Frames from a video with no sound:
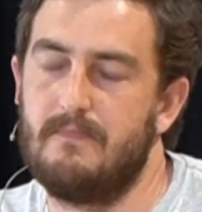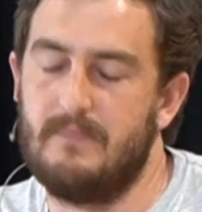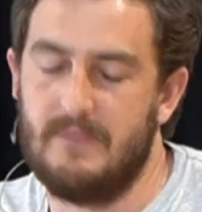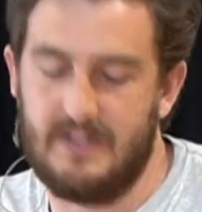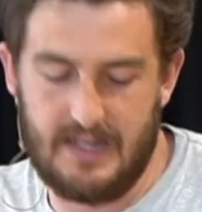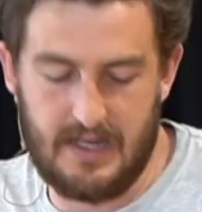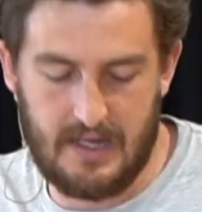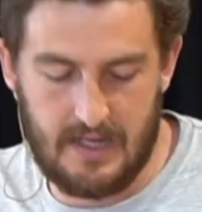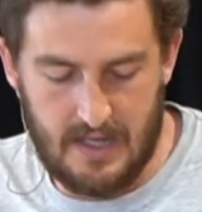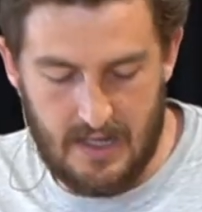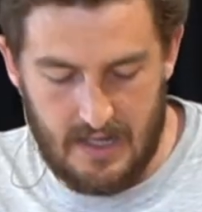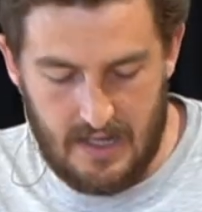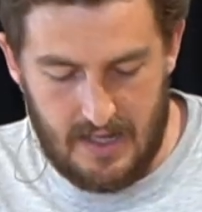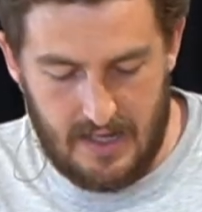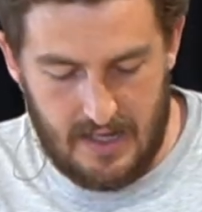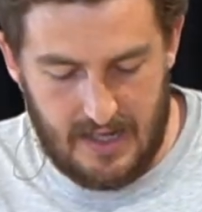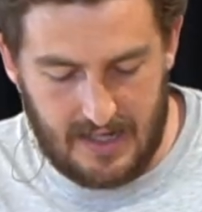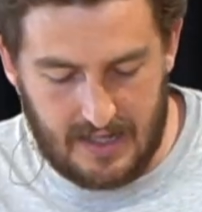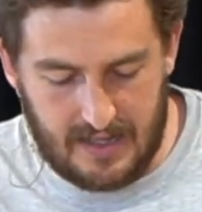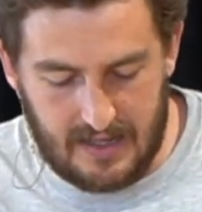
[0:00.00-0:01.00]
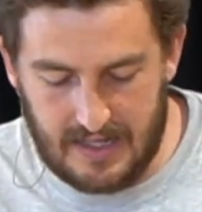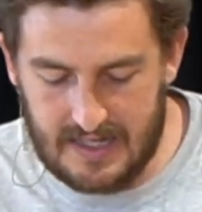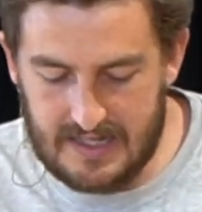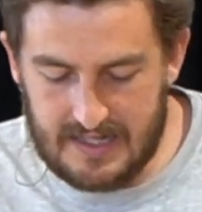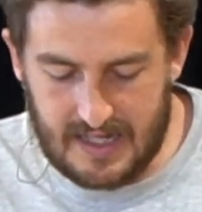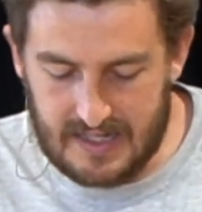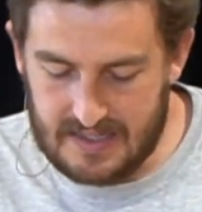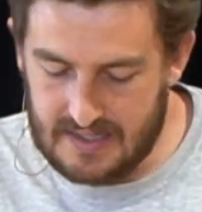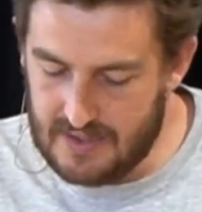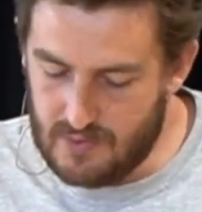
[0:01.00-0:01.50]
See,
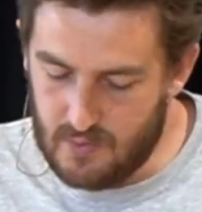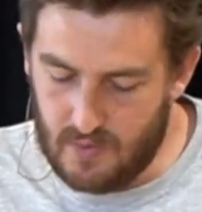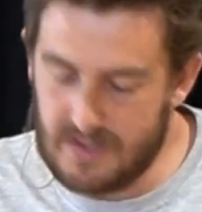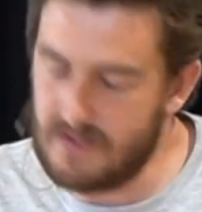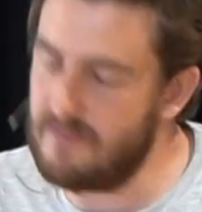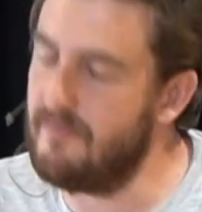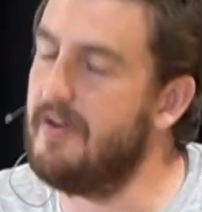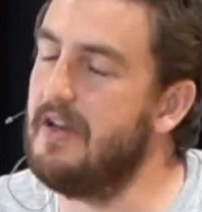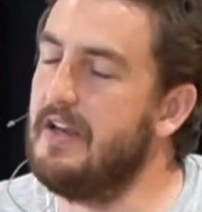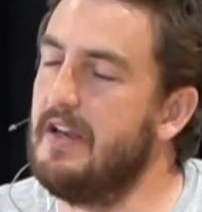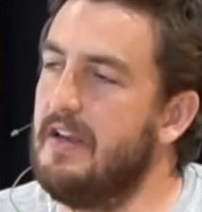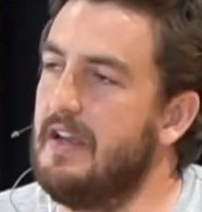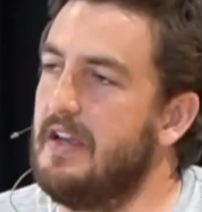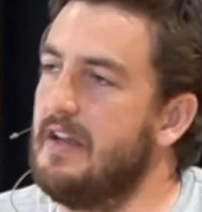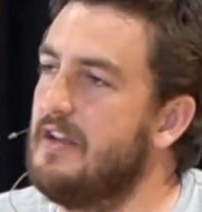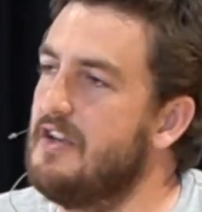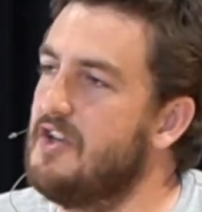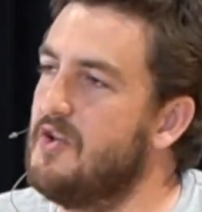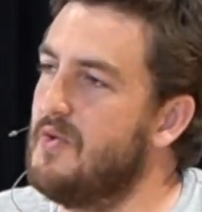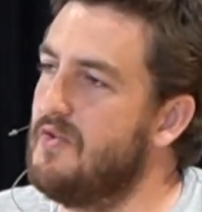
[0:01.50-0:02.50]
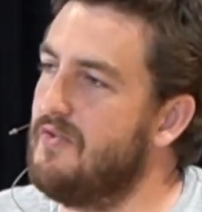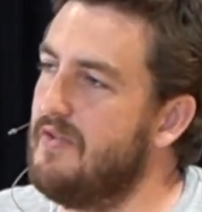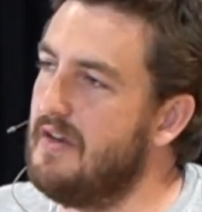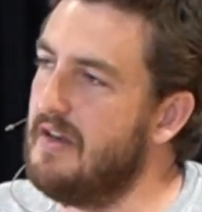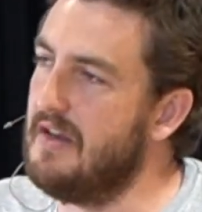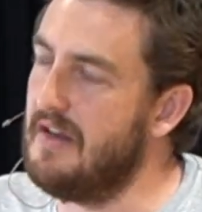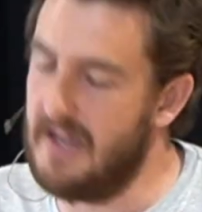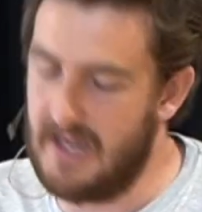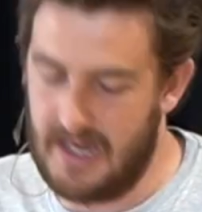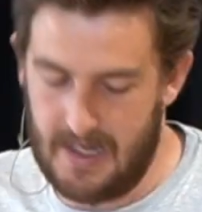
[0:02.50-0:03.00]
Ecclesiastes wasn't written in English, it was
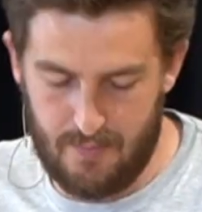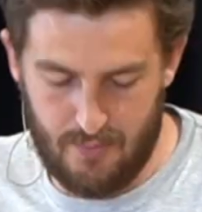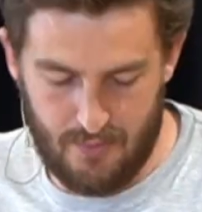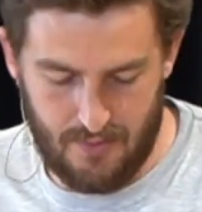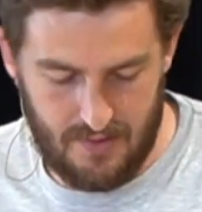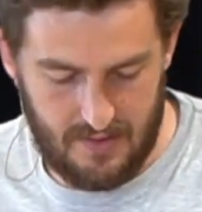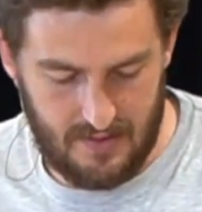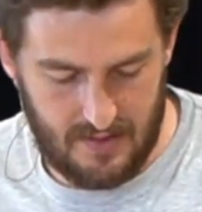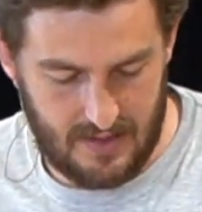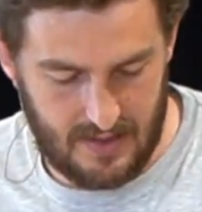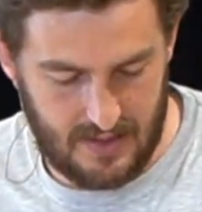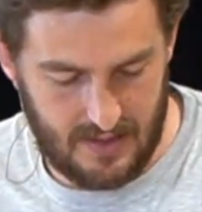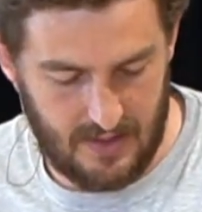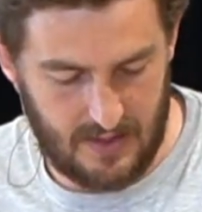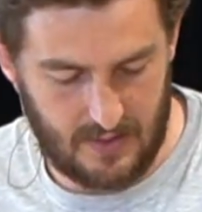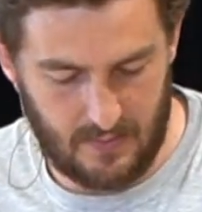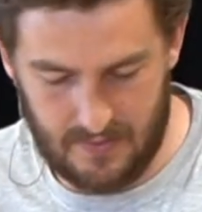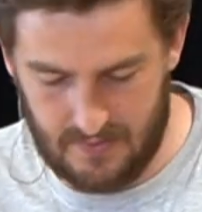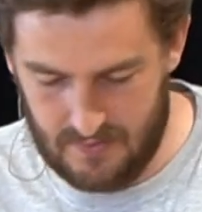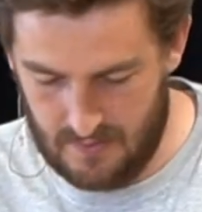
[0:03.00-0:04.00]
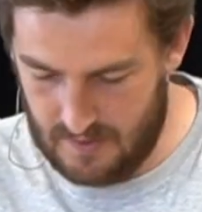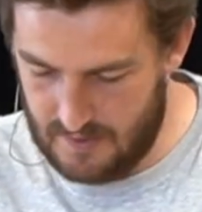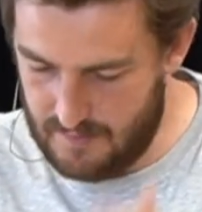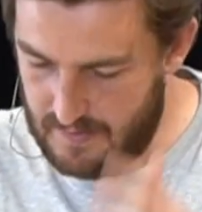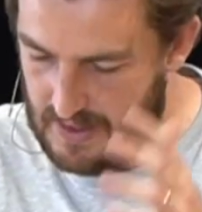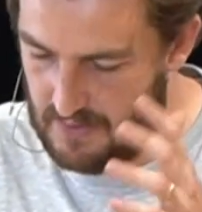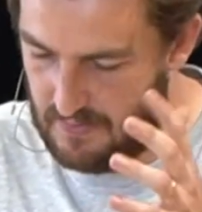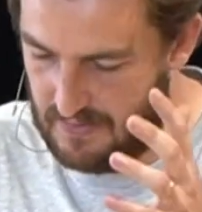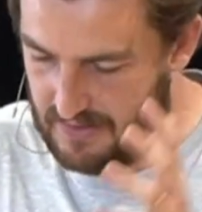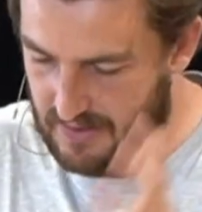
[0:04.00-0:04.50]
written in Hebrew, uh, like we talked
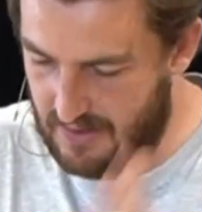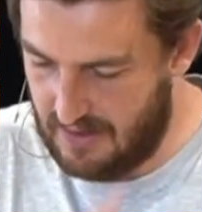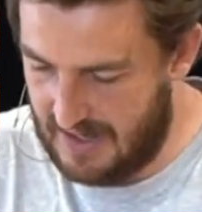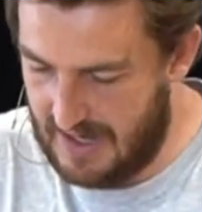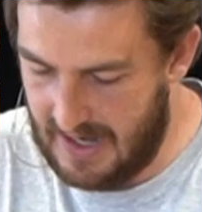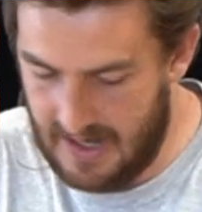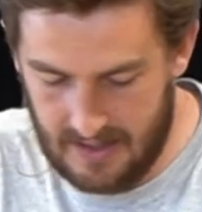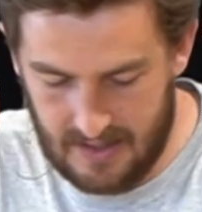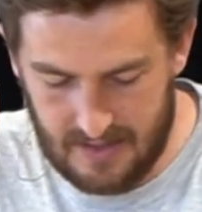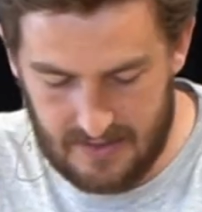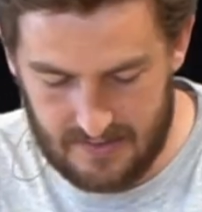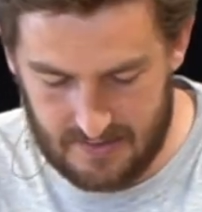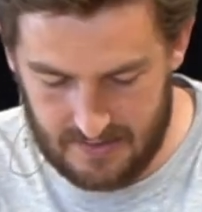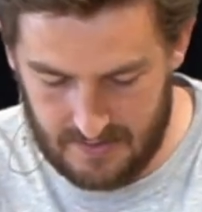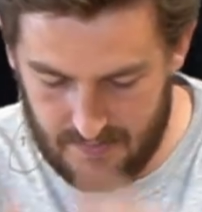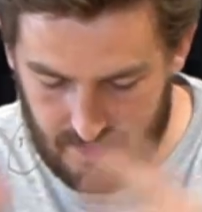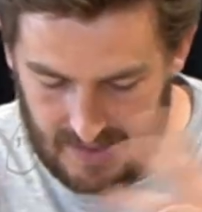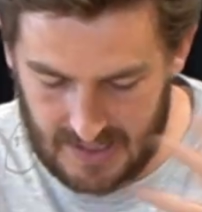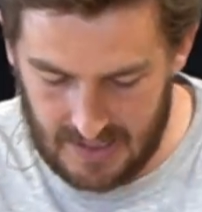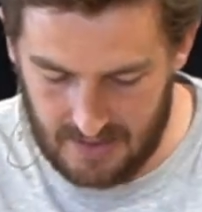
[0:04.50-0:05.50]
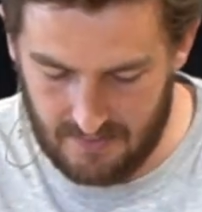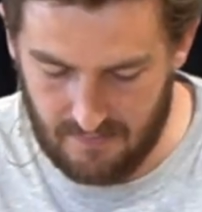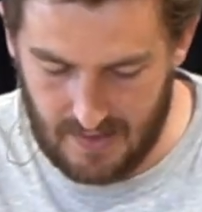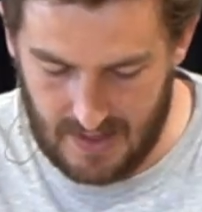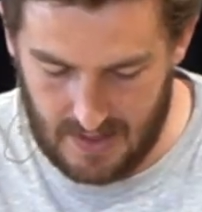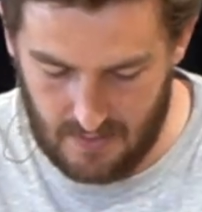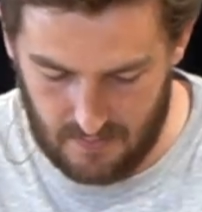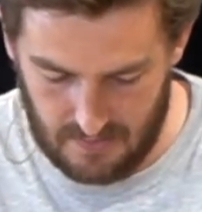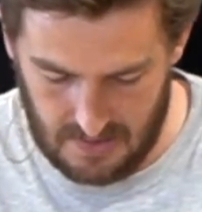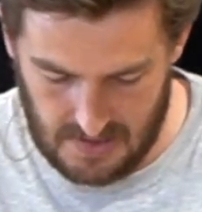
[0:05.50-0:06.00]
about with Kohelet and the meaning of
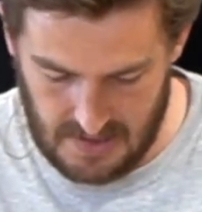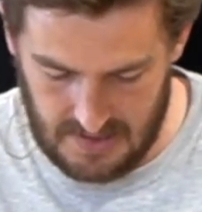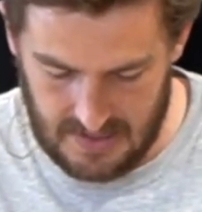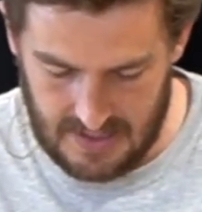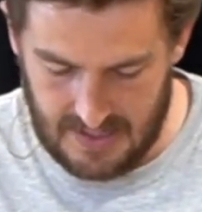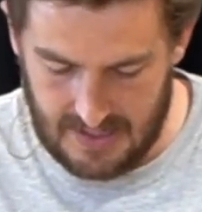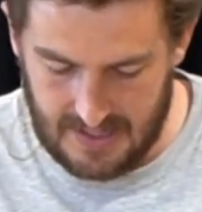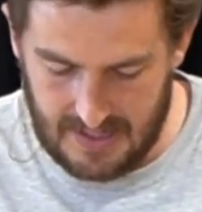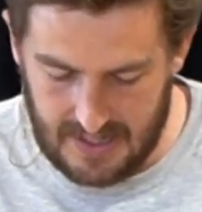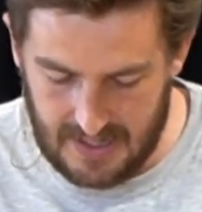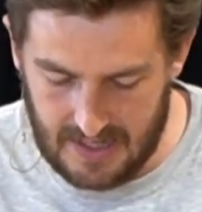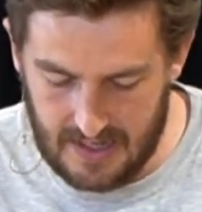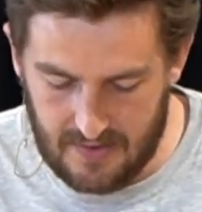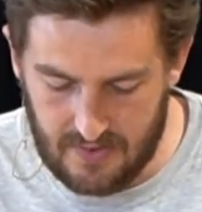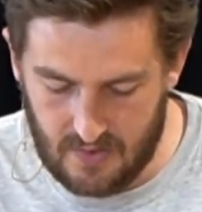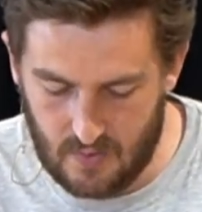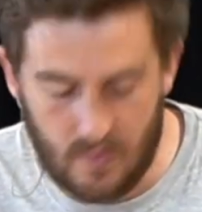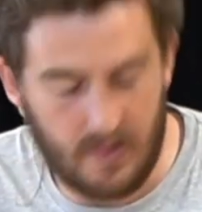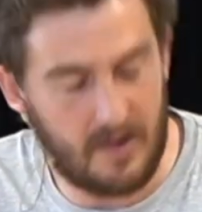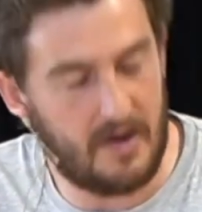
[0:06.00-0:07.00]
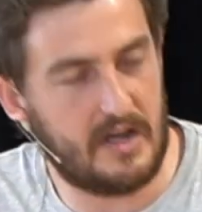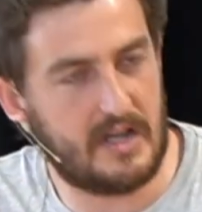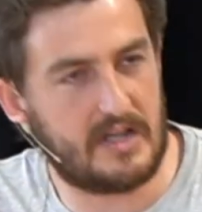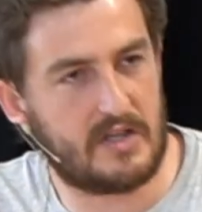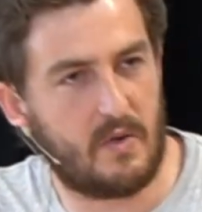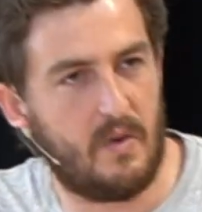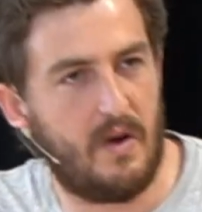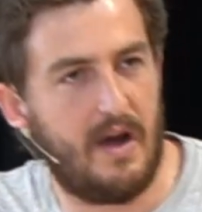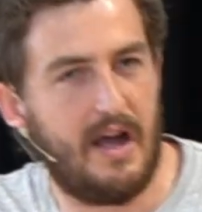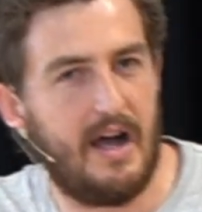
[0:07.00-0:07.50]
that word. Here, the word is
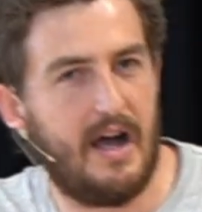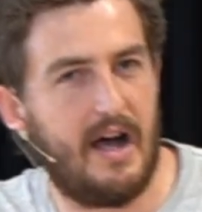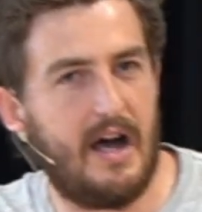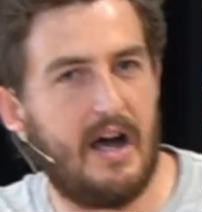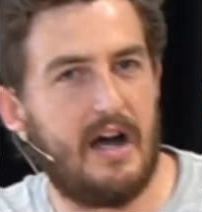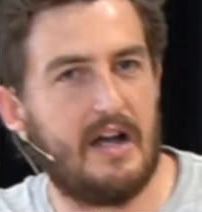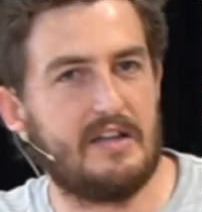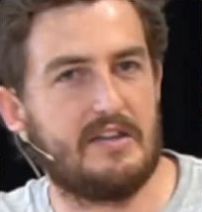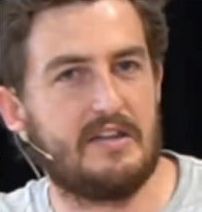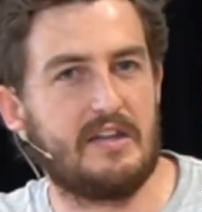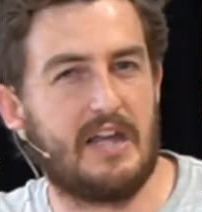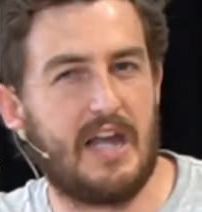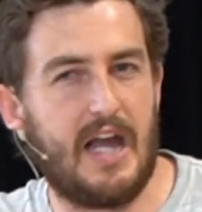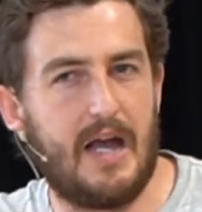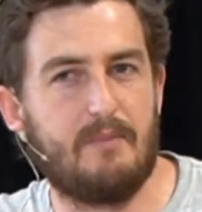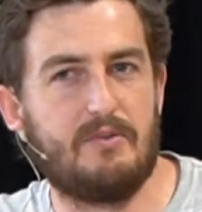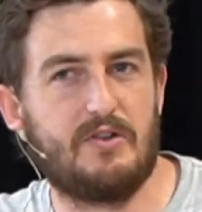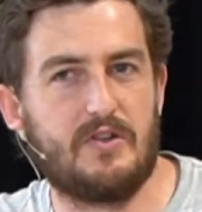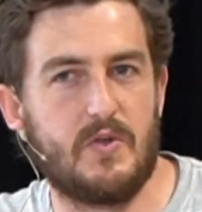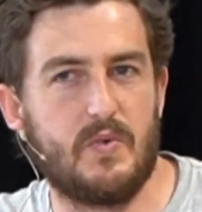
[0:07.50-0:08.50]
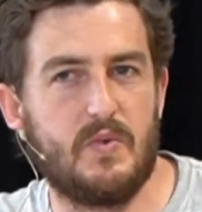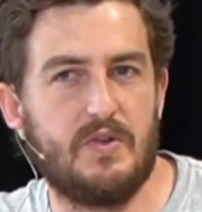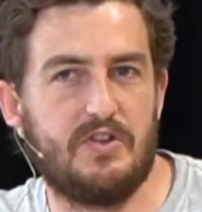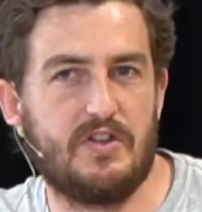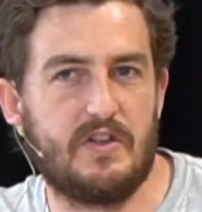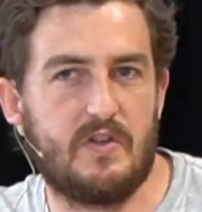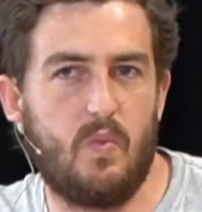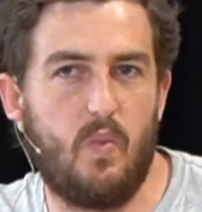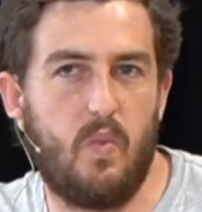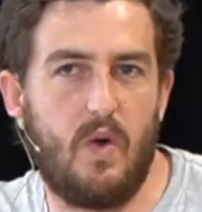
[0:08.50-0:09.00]
quite hard to capture with
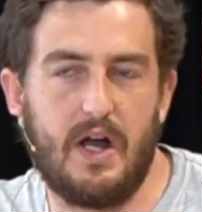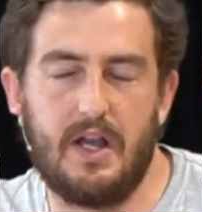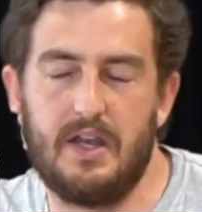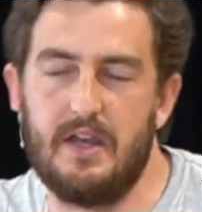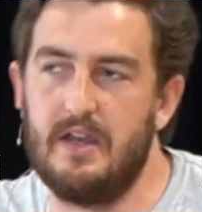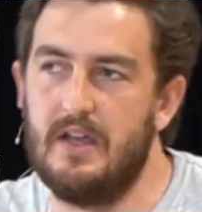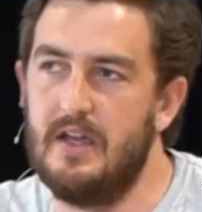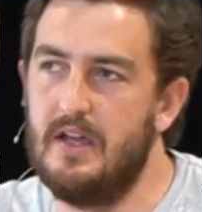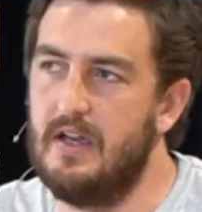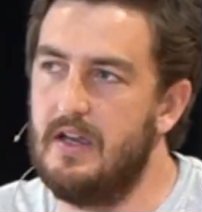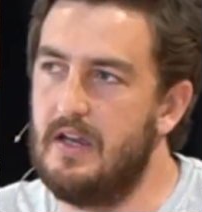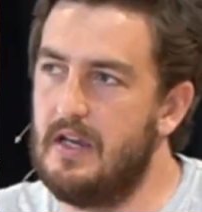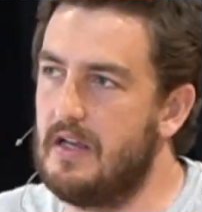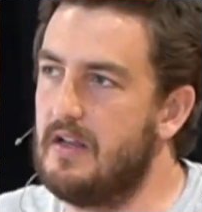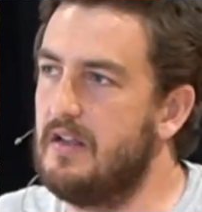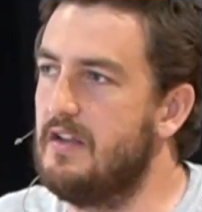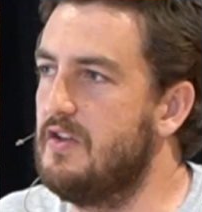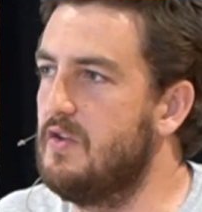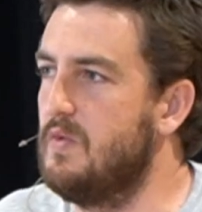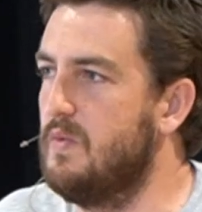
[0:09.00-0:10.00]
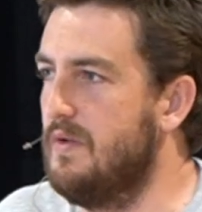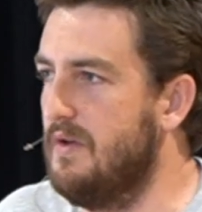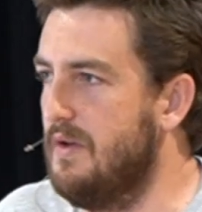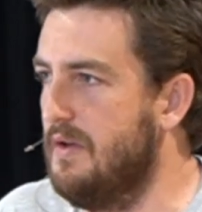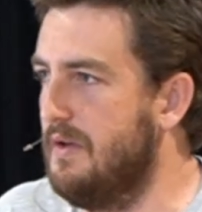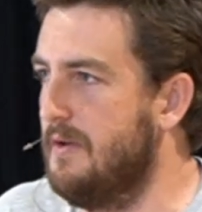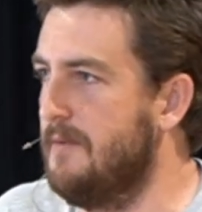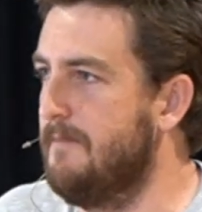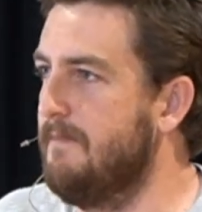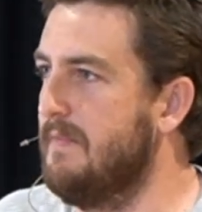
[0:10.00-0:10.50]
just one English
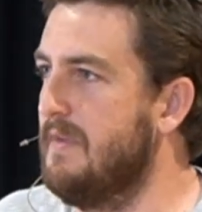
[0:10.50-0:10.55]
word.